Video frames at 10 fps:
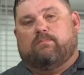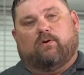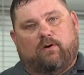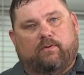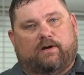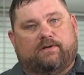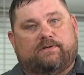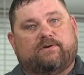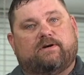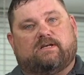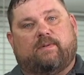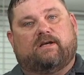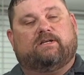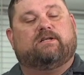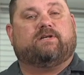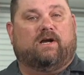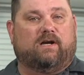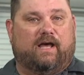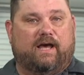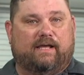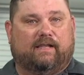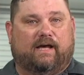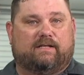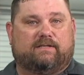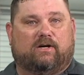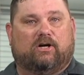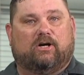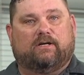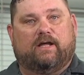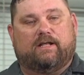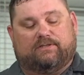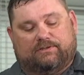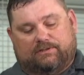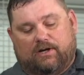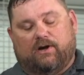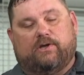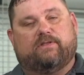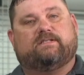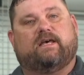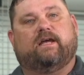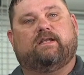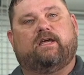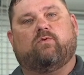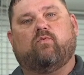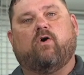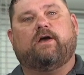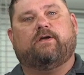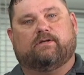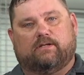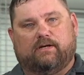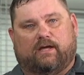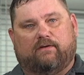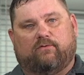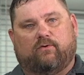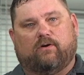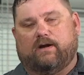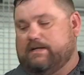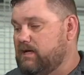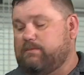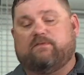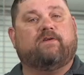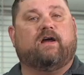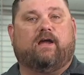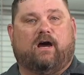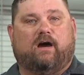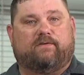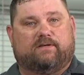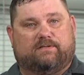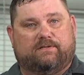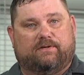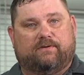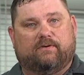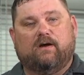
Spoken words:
but what we're gonna do is I'm actually gonna turn the headlights on and show you the technique, what you're looking for. It's gonna be very obvious to you